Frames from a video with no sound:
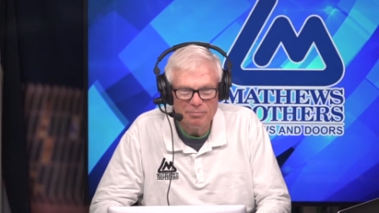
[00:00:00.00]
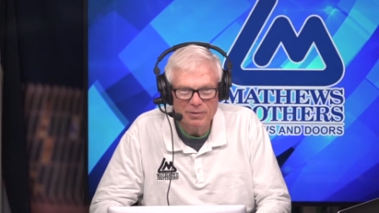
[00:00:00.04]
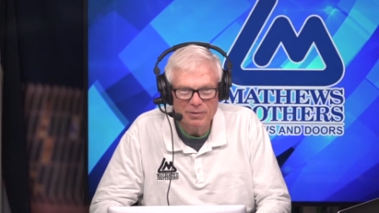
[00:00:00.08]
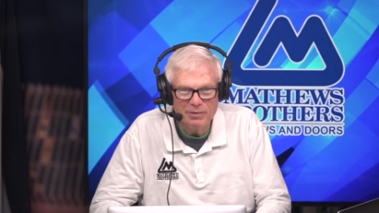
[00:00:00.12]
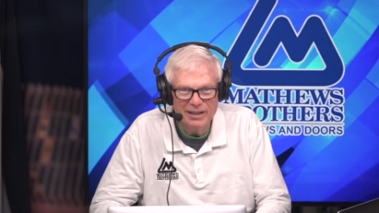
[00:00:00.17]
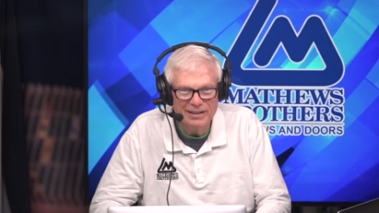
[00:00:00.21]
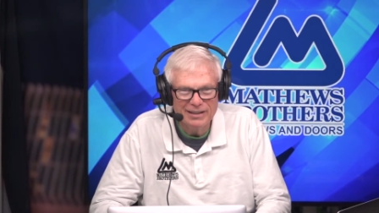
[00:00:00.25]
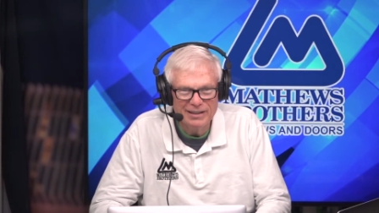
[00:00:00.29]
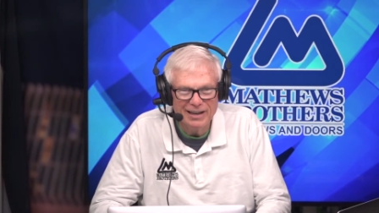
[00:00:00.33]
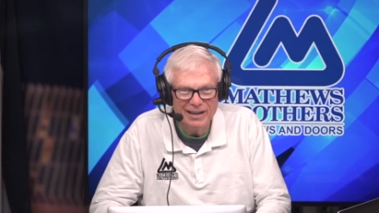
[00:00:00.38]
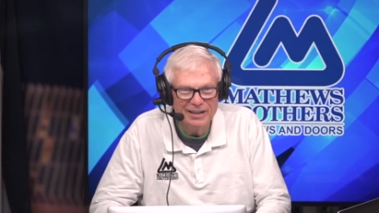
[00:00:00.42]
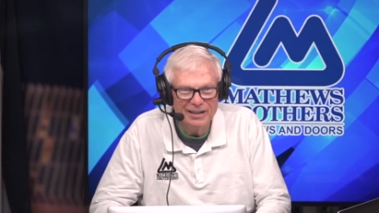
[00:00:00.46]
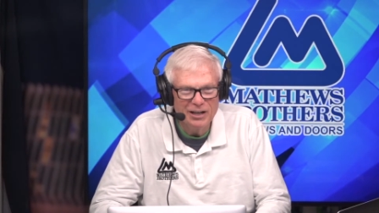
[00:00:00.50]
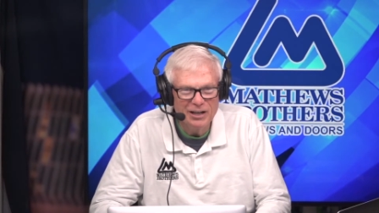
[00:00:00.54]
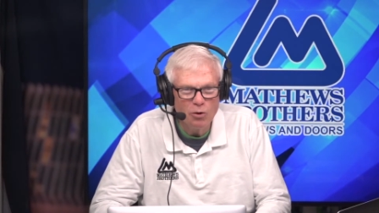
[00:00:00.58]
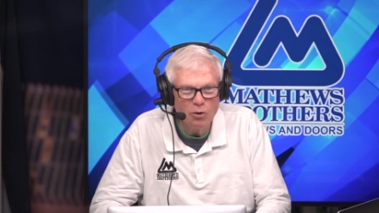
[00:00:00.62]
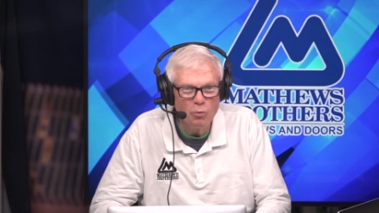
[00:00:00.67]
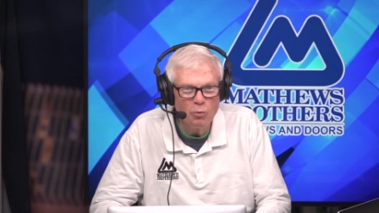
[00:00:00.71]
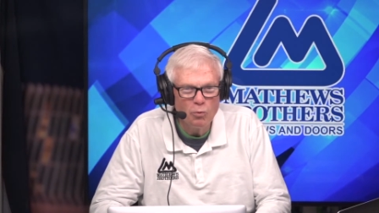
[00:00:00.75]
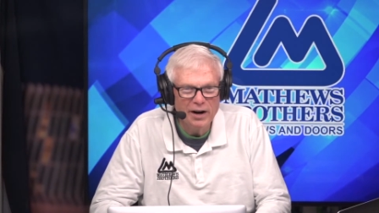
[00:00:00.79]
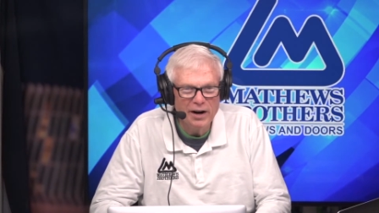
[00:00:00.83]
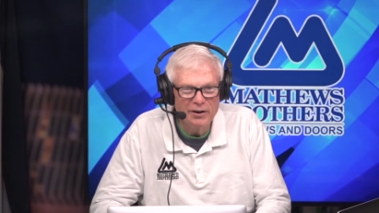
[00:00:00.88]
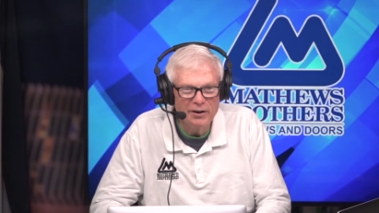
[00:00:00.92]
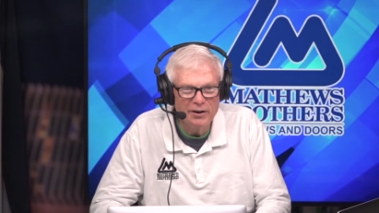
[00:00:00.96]
But,
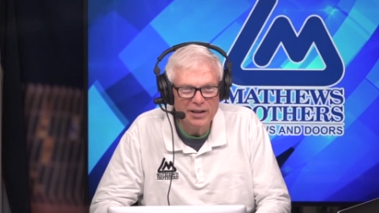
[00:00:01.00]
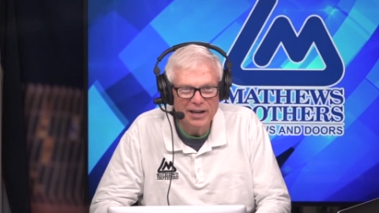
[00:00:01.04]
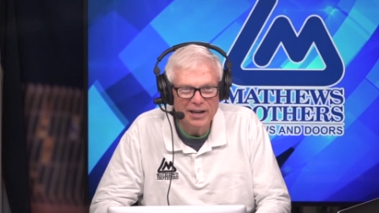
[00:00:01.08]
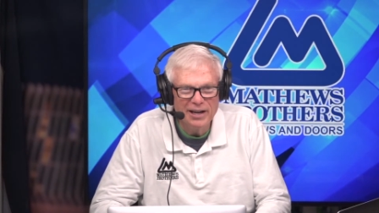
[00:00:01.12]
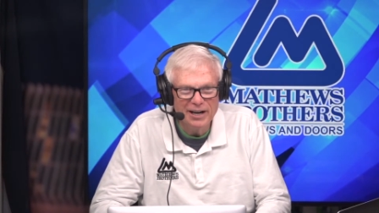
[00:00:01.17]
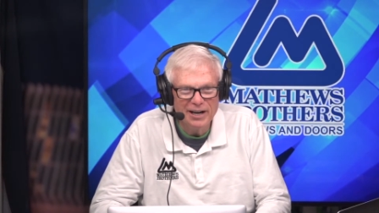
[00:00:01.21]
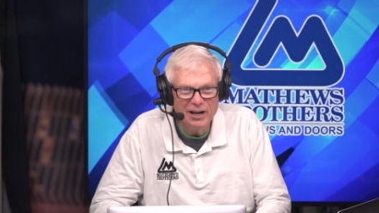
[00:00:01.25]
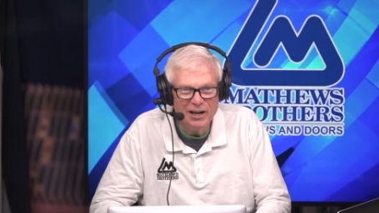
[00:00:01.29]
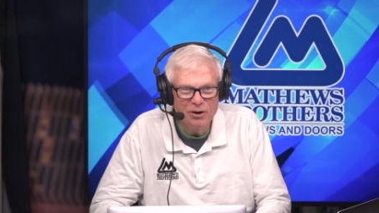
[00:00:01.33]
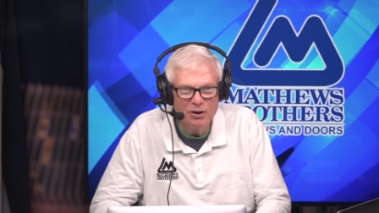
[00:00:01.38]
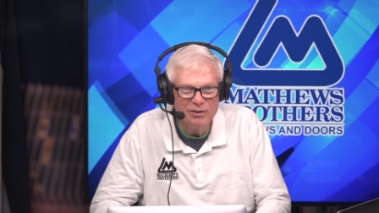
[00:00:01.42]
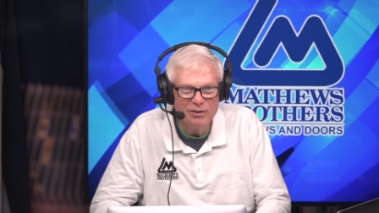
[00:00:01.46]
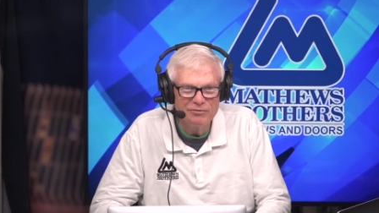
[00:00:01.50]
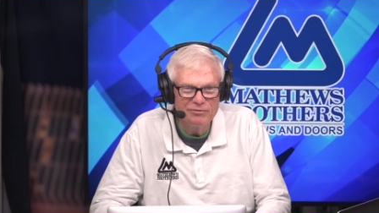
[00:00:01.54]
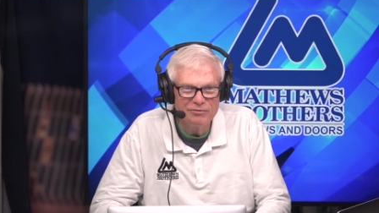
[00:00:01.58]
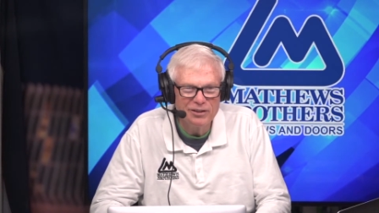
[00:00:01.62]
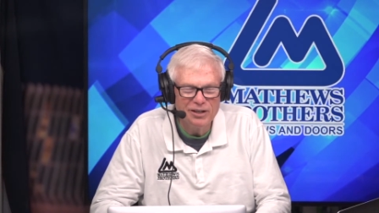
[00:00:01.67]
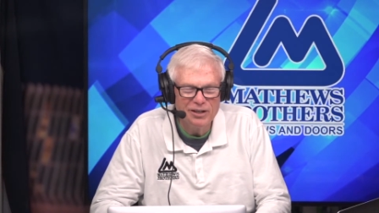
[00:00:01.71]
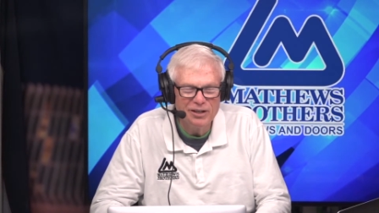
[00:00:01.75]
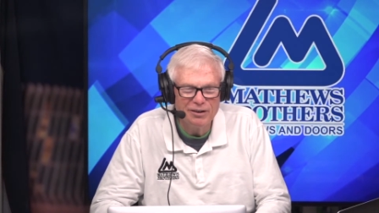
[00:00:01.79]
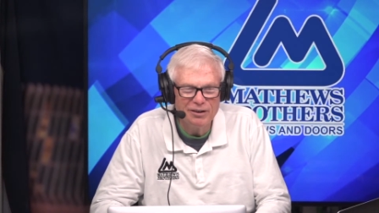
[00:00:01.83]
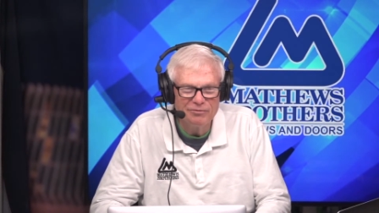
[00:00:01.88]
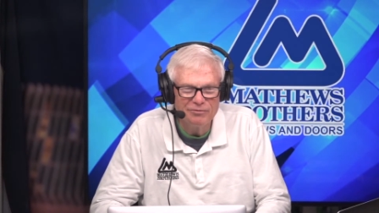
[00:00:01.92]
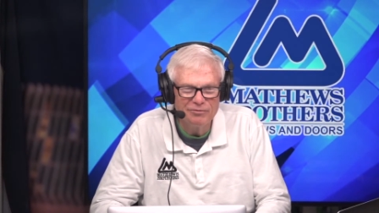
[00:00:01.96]
where are you going to go
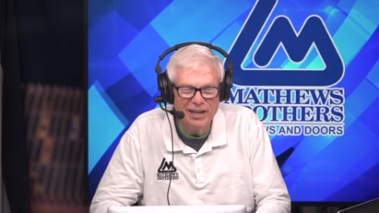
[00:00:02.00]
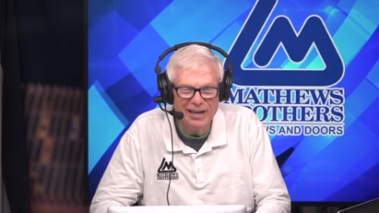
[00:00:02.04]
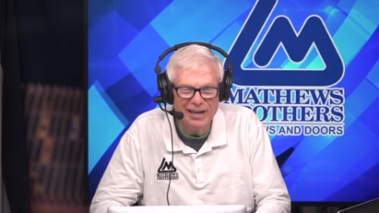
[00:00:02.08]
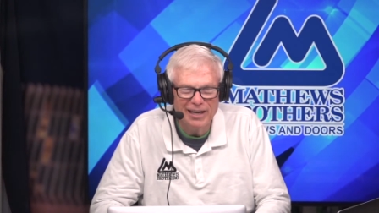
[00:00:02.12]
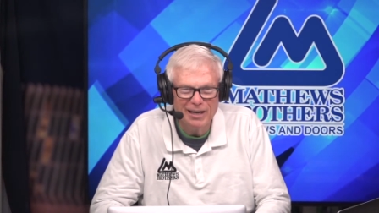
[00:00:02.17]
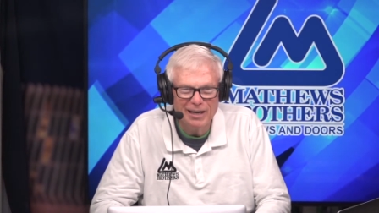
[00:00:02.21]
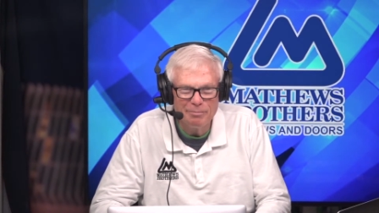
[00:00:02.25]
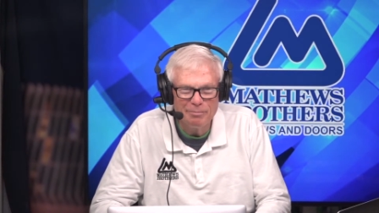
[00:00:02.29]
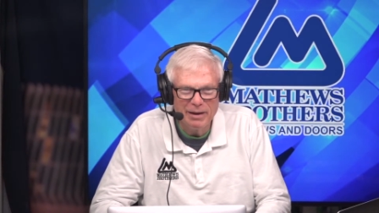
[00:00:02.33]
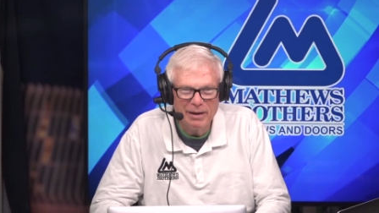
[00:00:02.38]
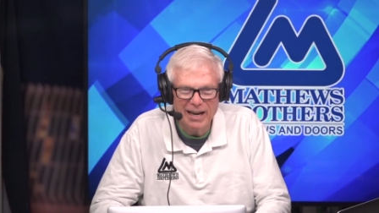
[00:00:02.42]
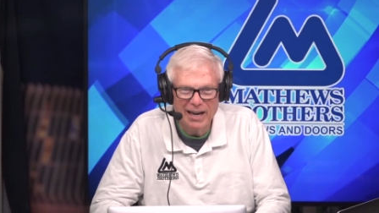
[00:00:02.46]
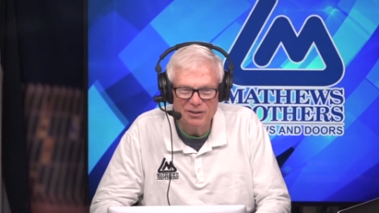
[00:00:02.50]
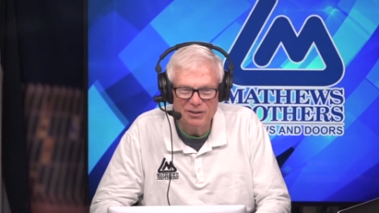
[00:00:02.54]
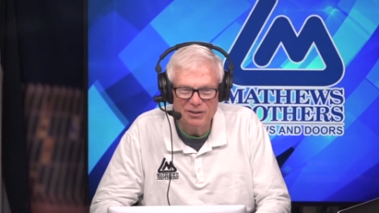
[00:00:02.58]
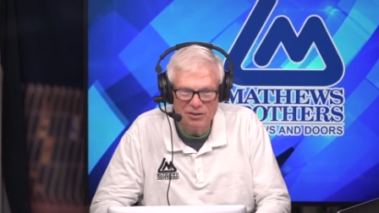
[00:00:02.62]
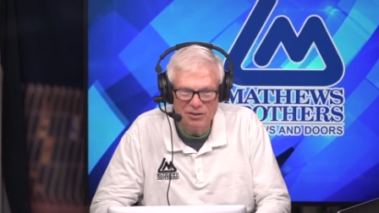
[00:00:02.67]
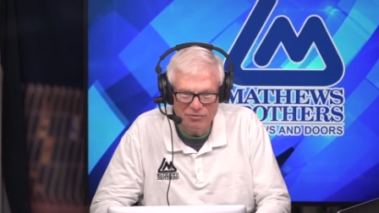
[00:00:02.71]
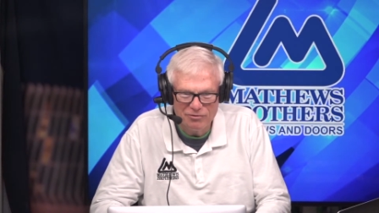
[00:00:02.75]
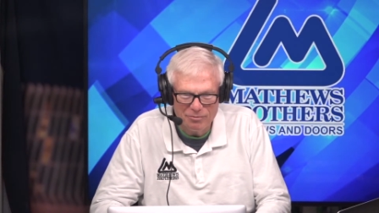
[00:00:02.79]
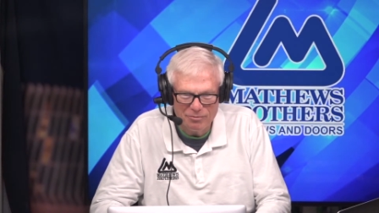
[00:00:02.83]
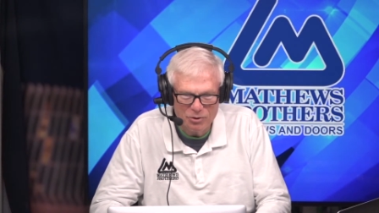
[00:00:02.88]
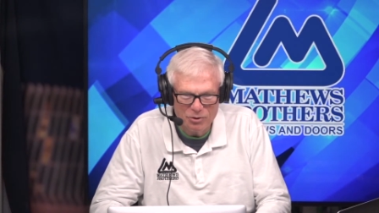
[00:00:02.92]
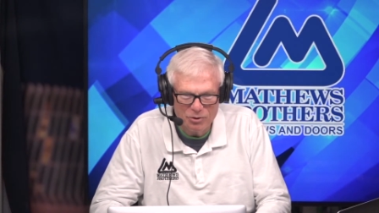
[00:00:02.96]
if they ban you
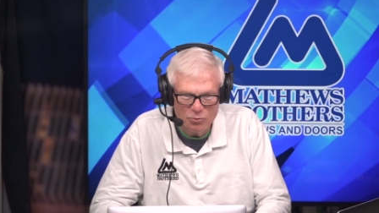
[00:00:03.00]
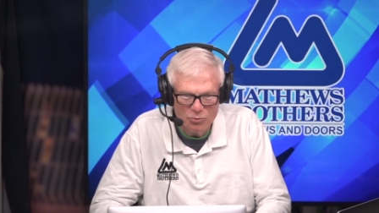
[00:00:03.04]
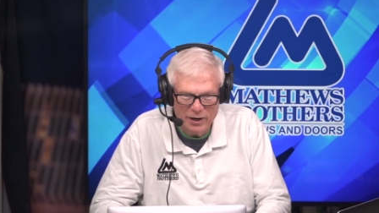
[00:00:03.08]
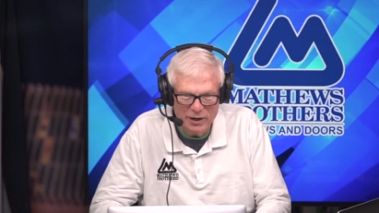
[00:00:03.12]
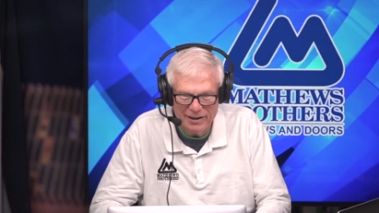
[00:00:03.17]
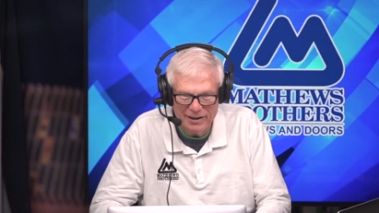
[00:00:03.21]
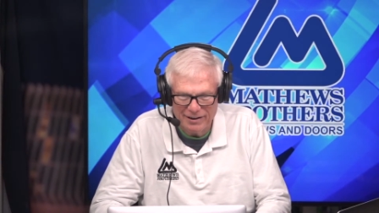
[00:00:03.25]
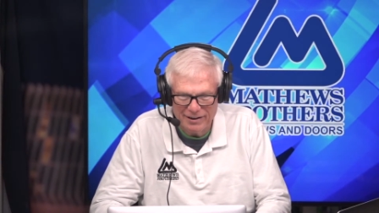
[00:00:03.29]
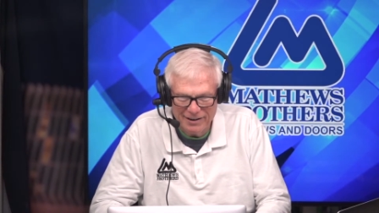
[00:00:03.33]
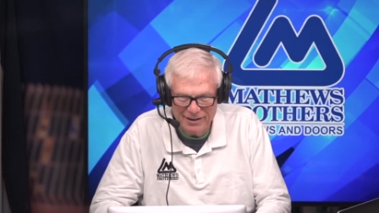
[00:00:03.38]
from Twitter?